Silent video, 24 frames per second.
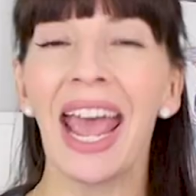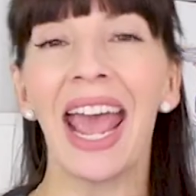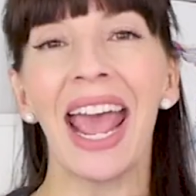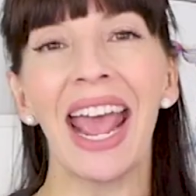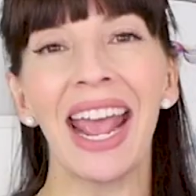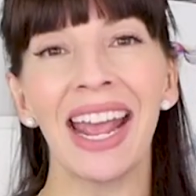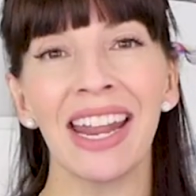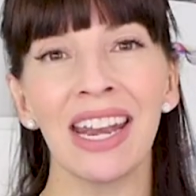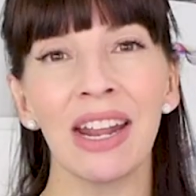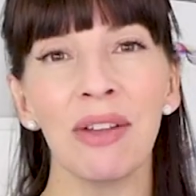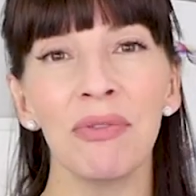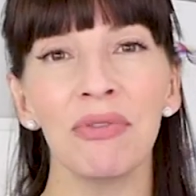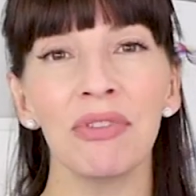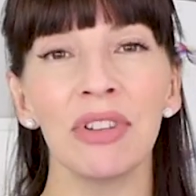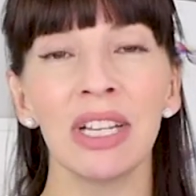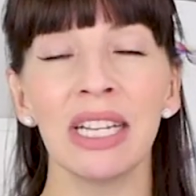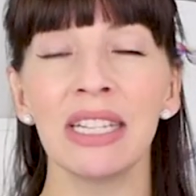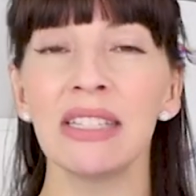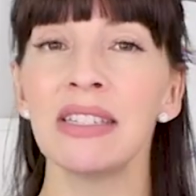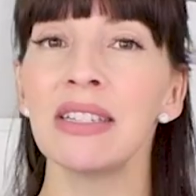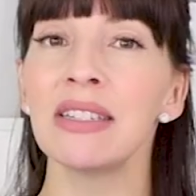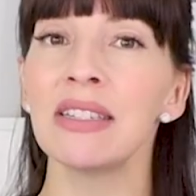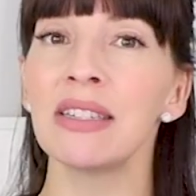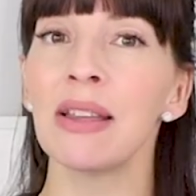And I've
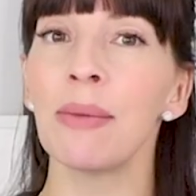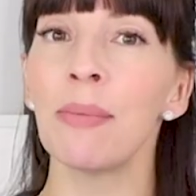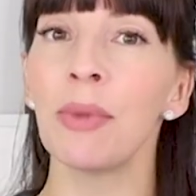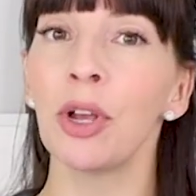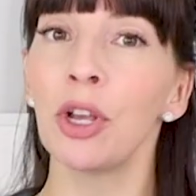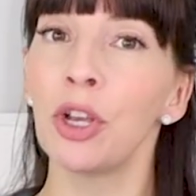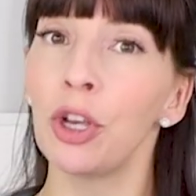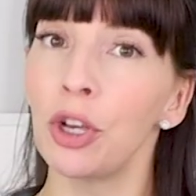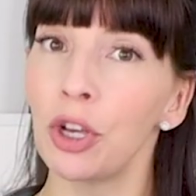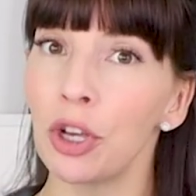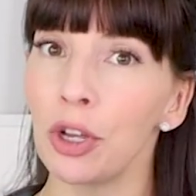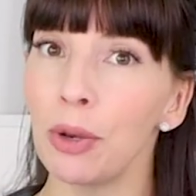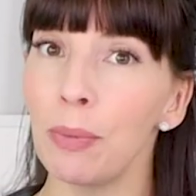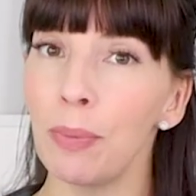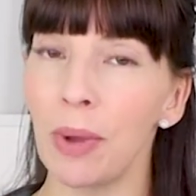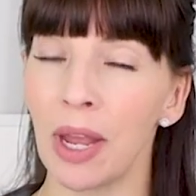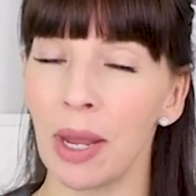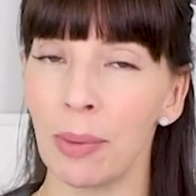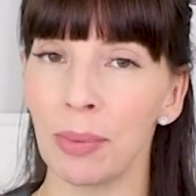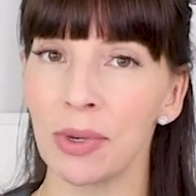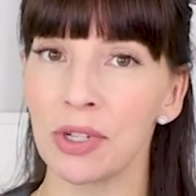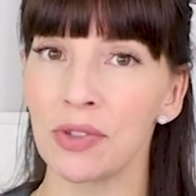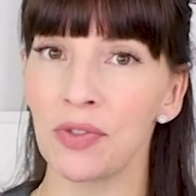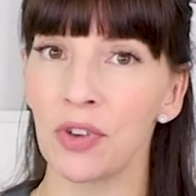linked to some good
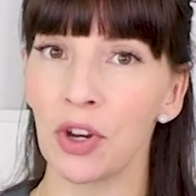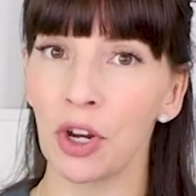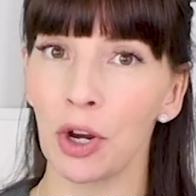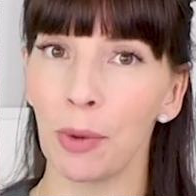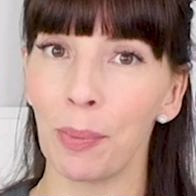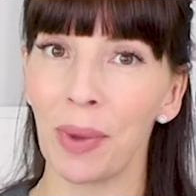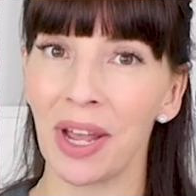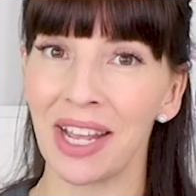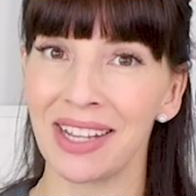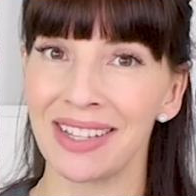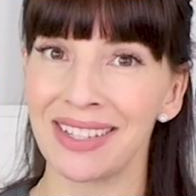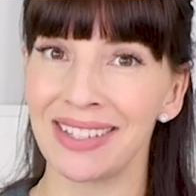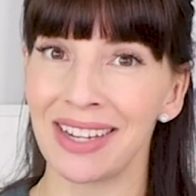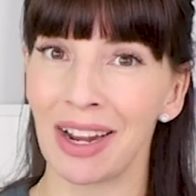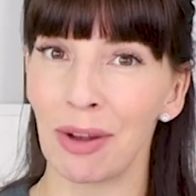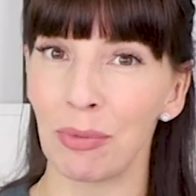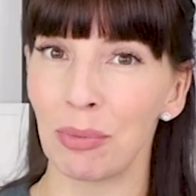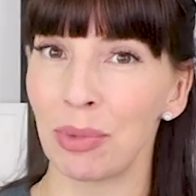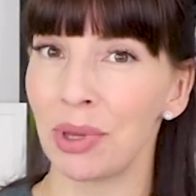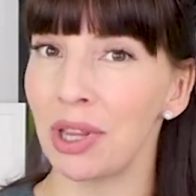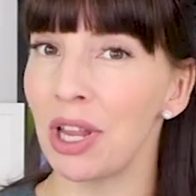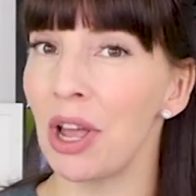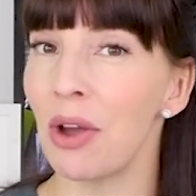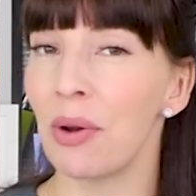papers for your pens down
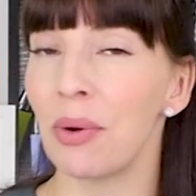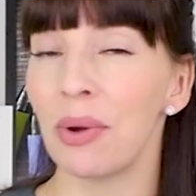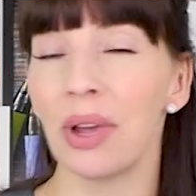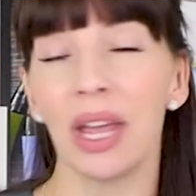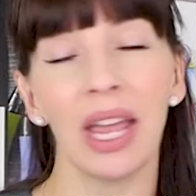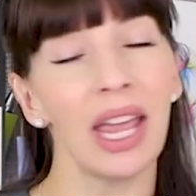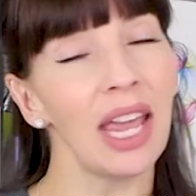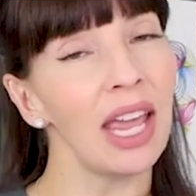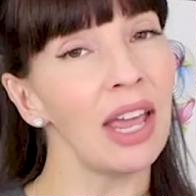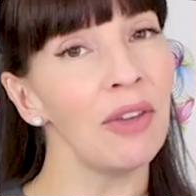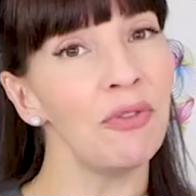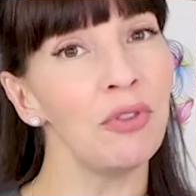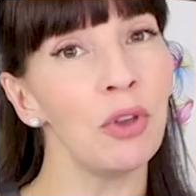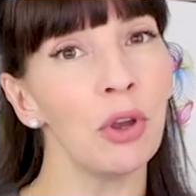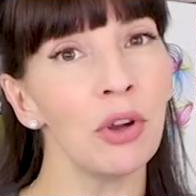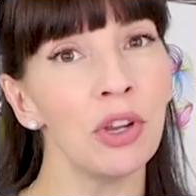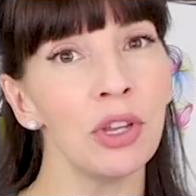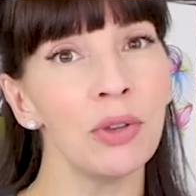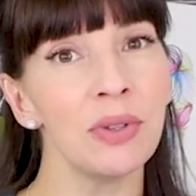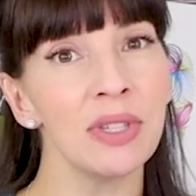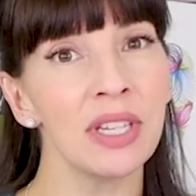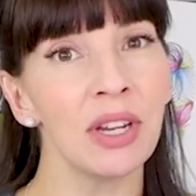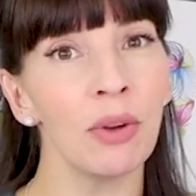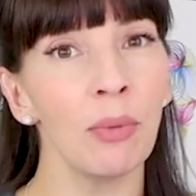below. If you're
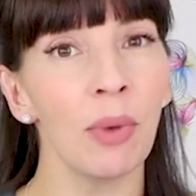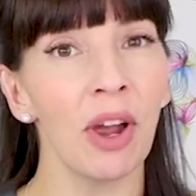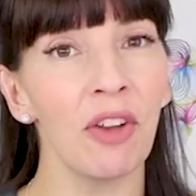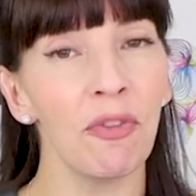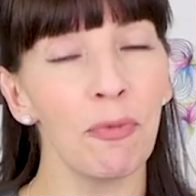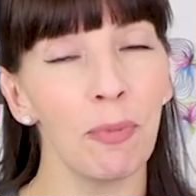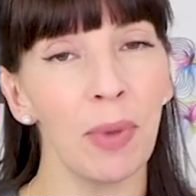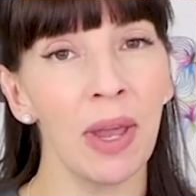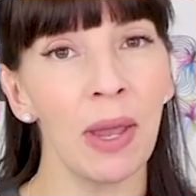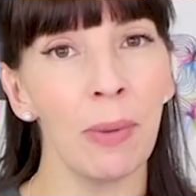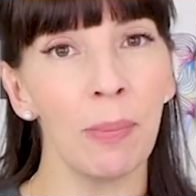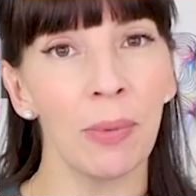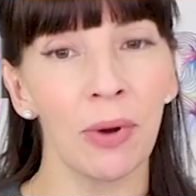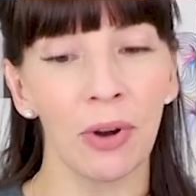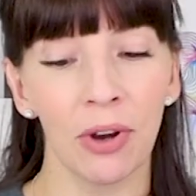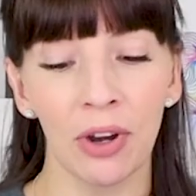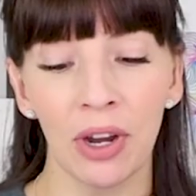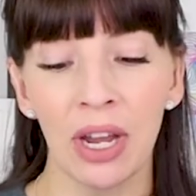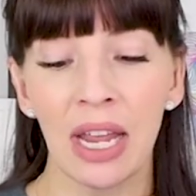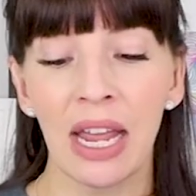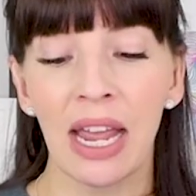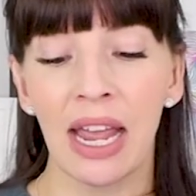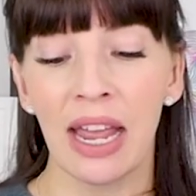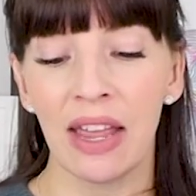using rough paper,
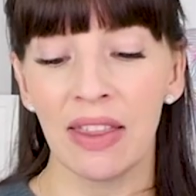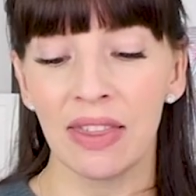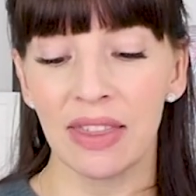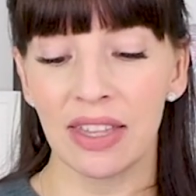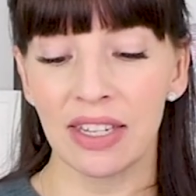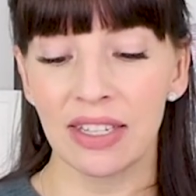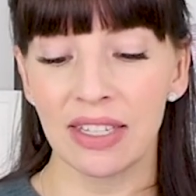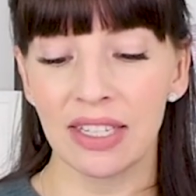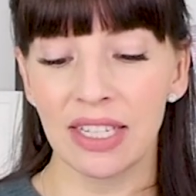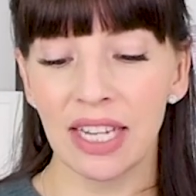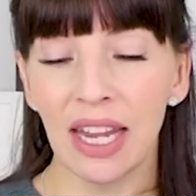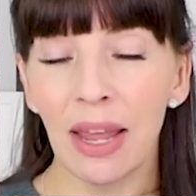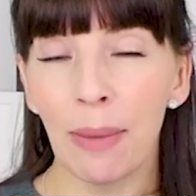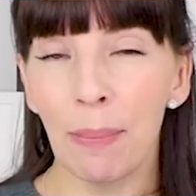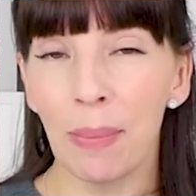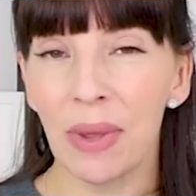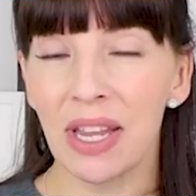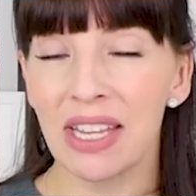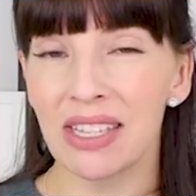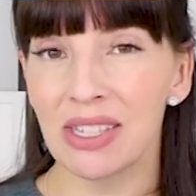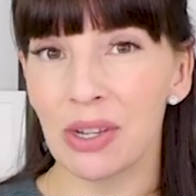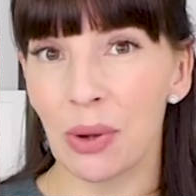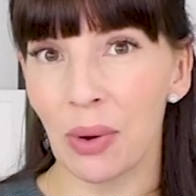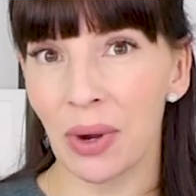the tip
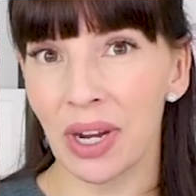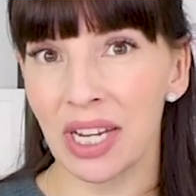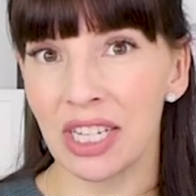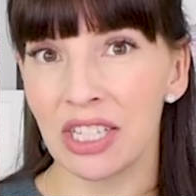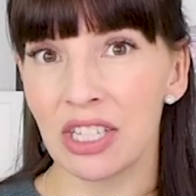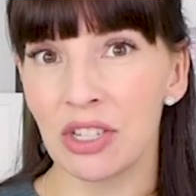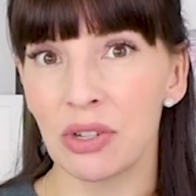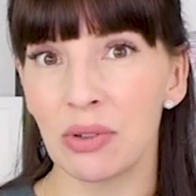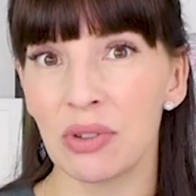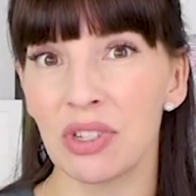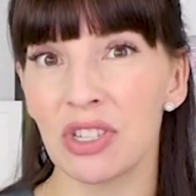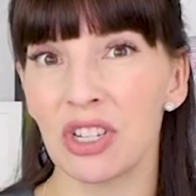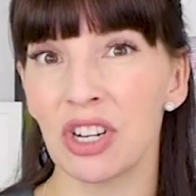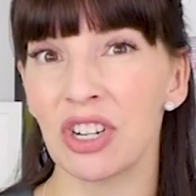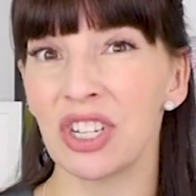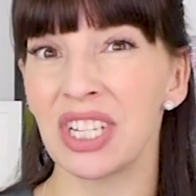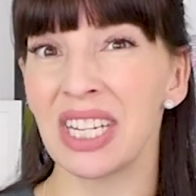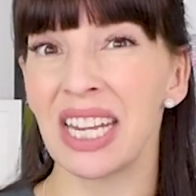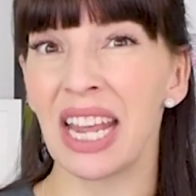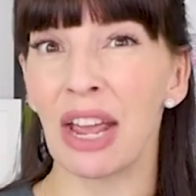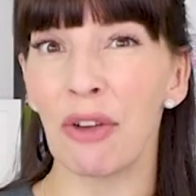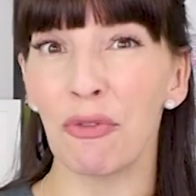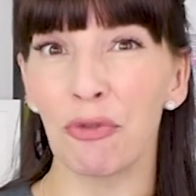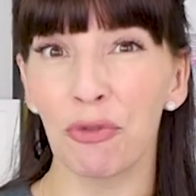is going to start
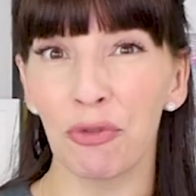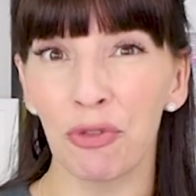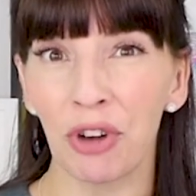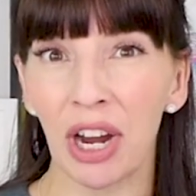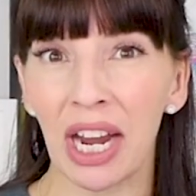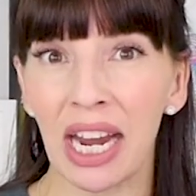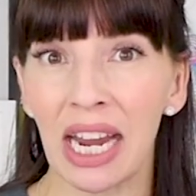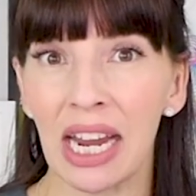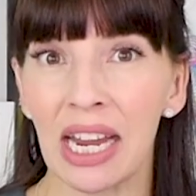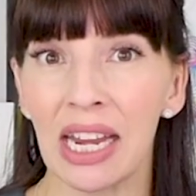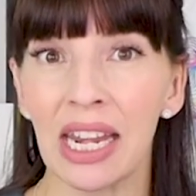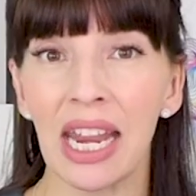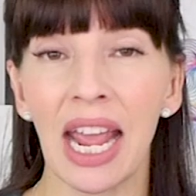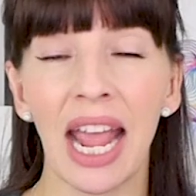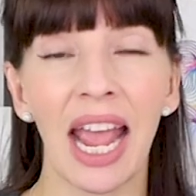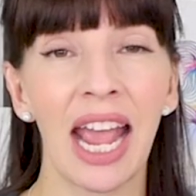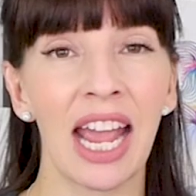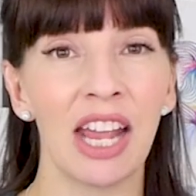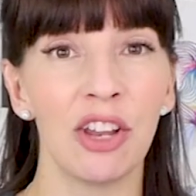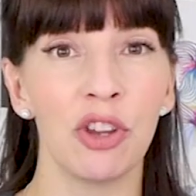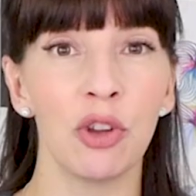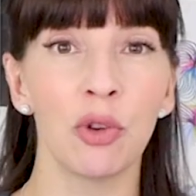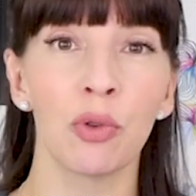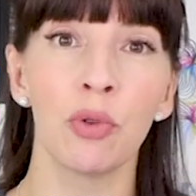to get frayed
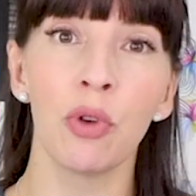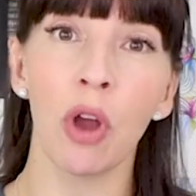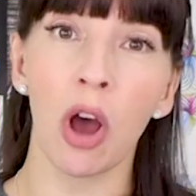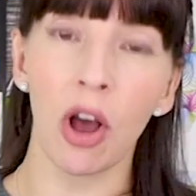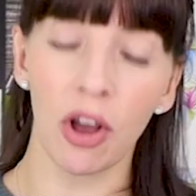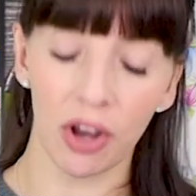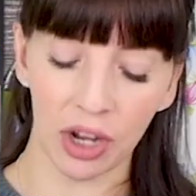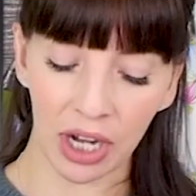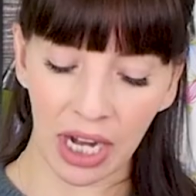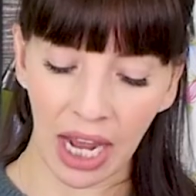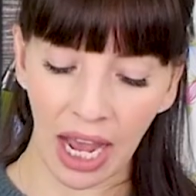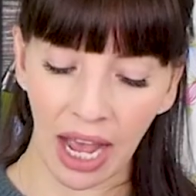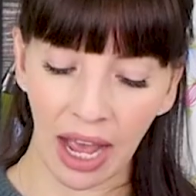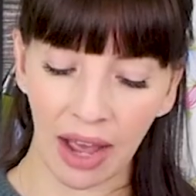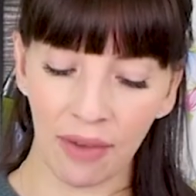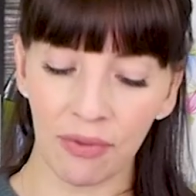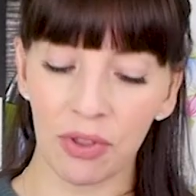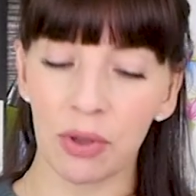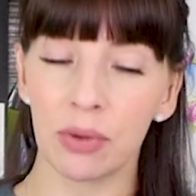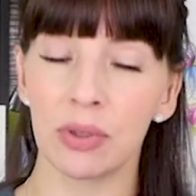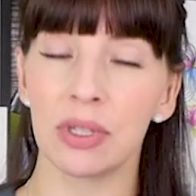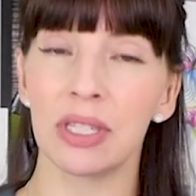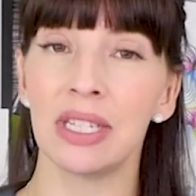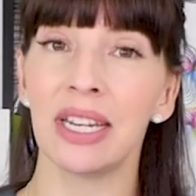and you're not going to have
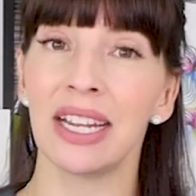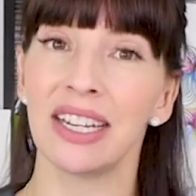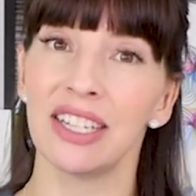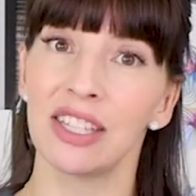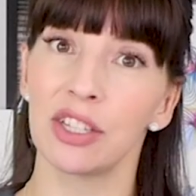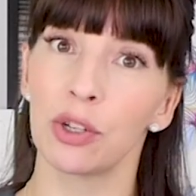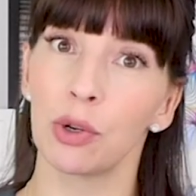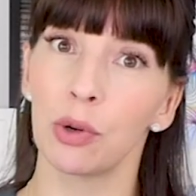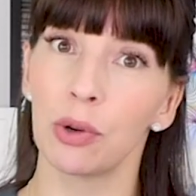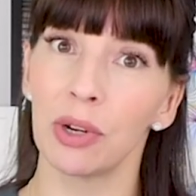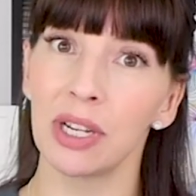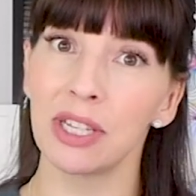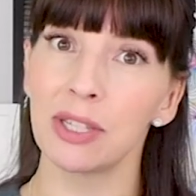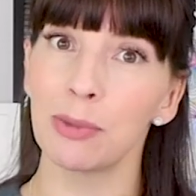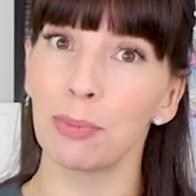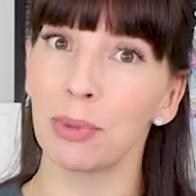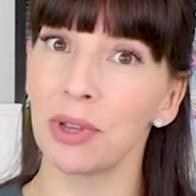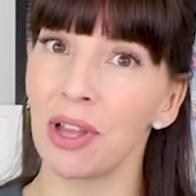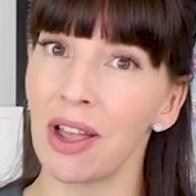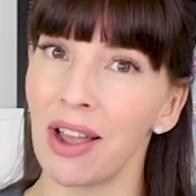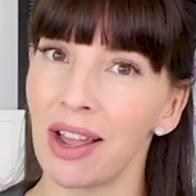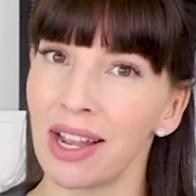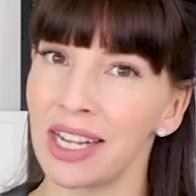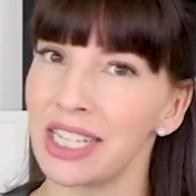those nice crisp
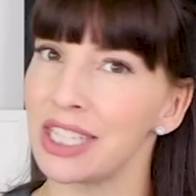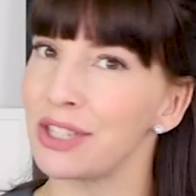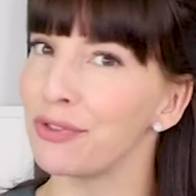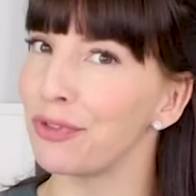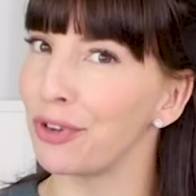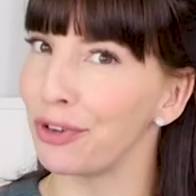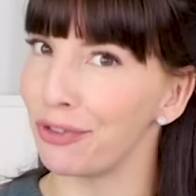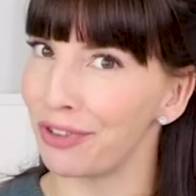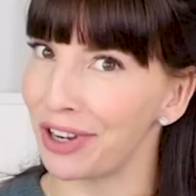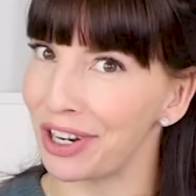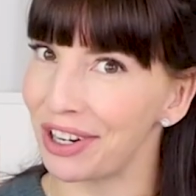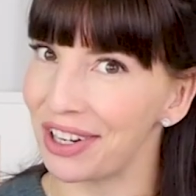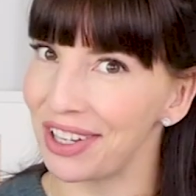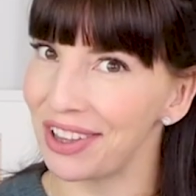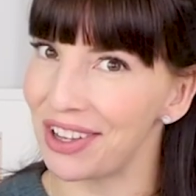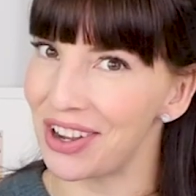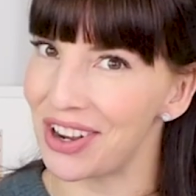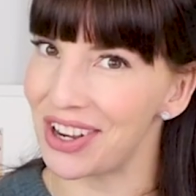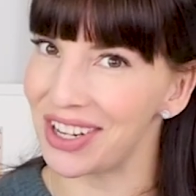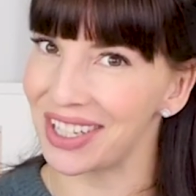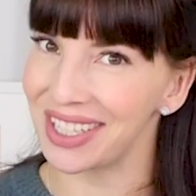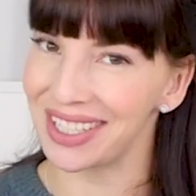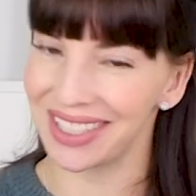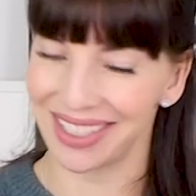lines for very
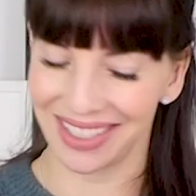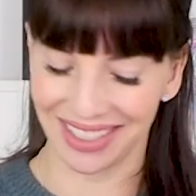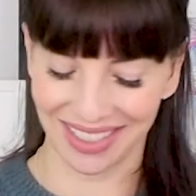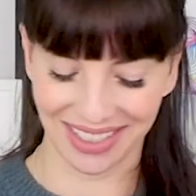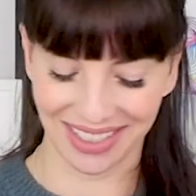long.